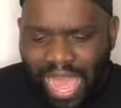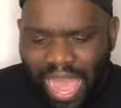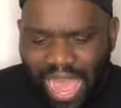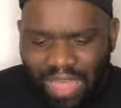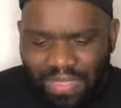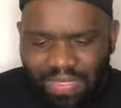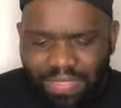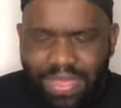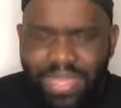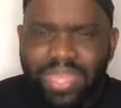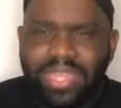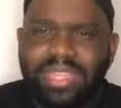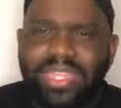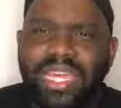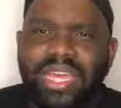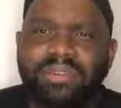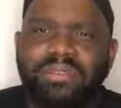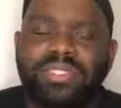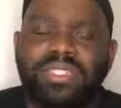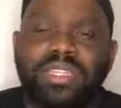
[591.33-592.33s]
I think
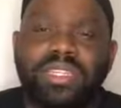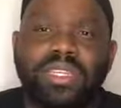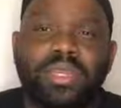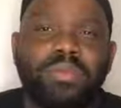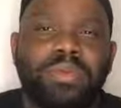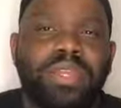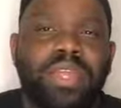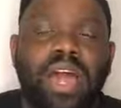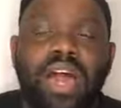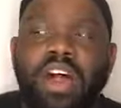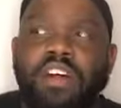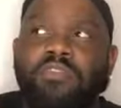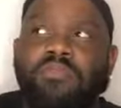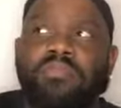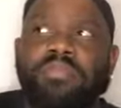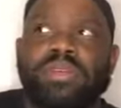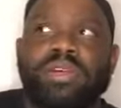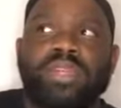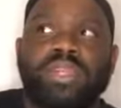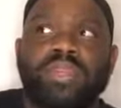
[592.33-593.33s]
Leanne was just a little bit
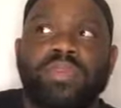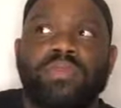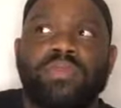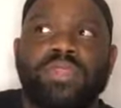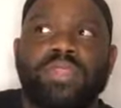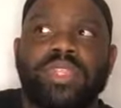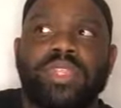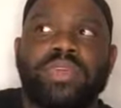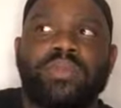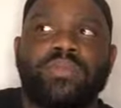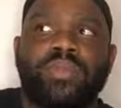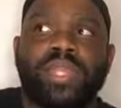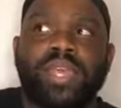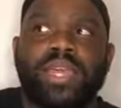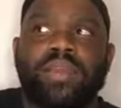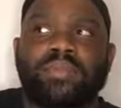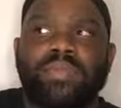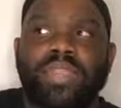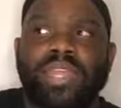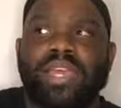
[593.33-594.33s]
off-putting with when
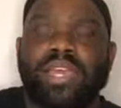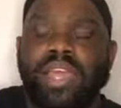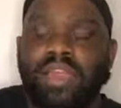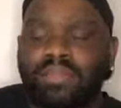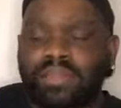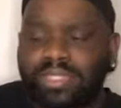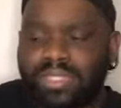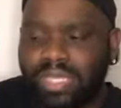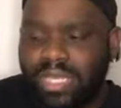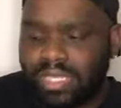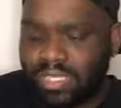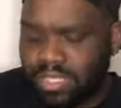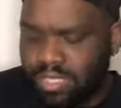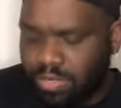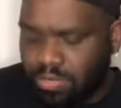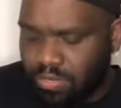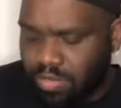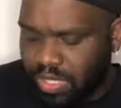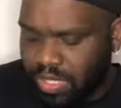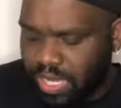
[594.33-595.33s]
that, with that
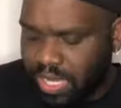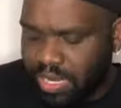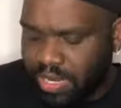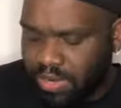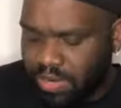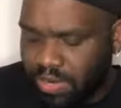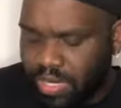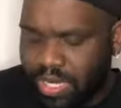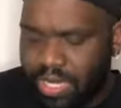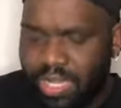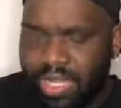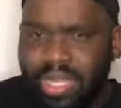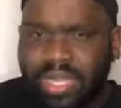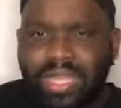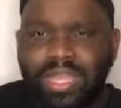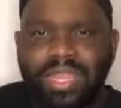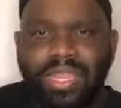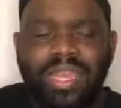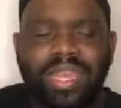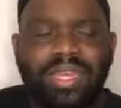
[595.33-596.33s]
conversation with Carrie.
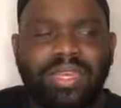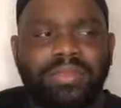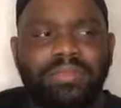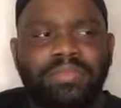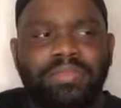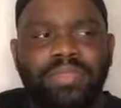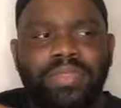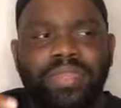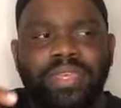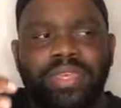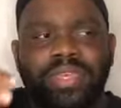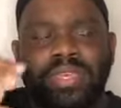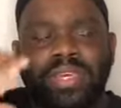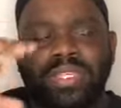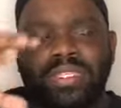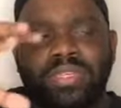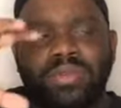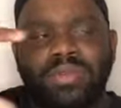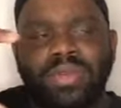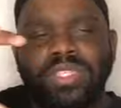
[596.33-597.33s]
Like,
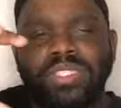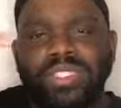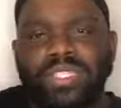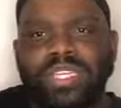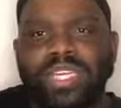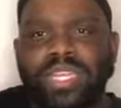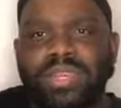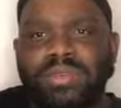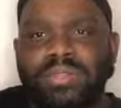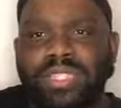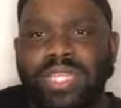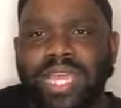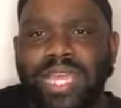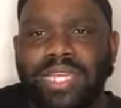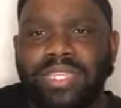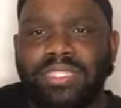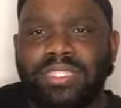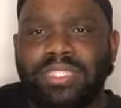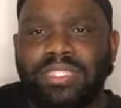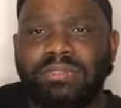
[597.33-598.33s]
because the questions that Carrie was
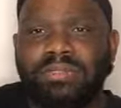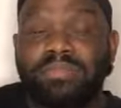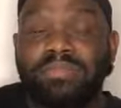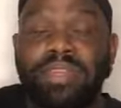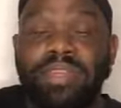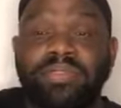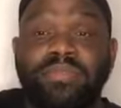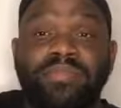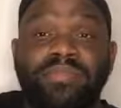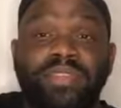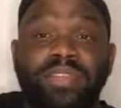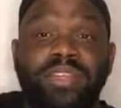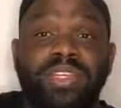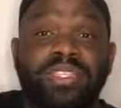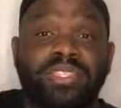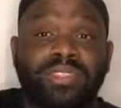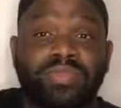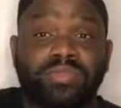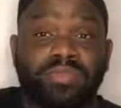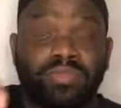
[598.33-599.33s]
asking, she was being
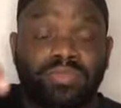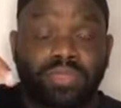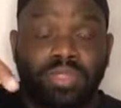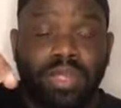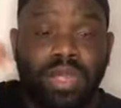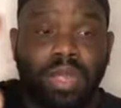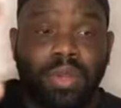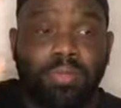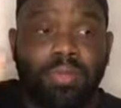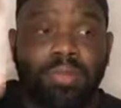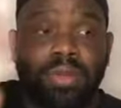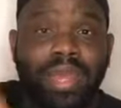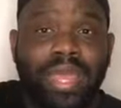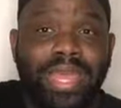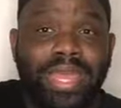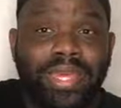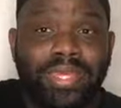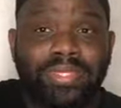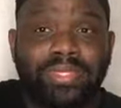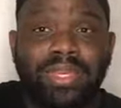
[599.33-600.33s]
very um,
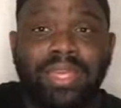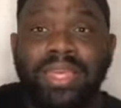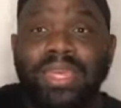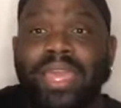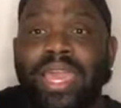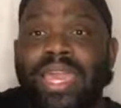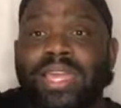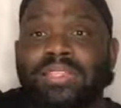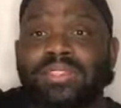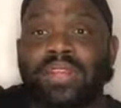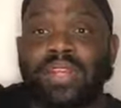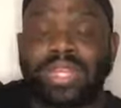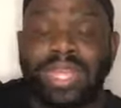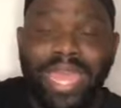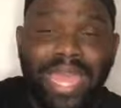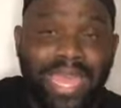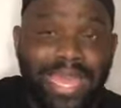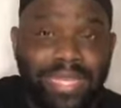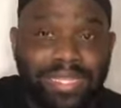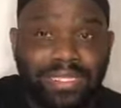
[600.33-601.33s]
brass and
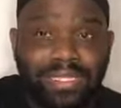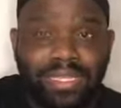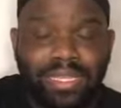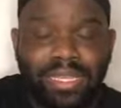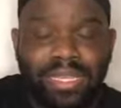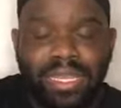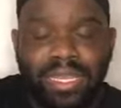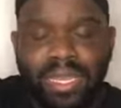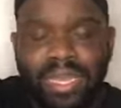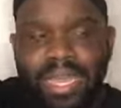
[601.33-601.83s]
sarcastic.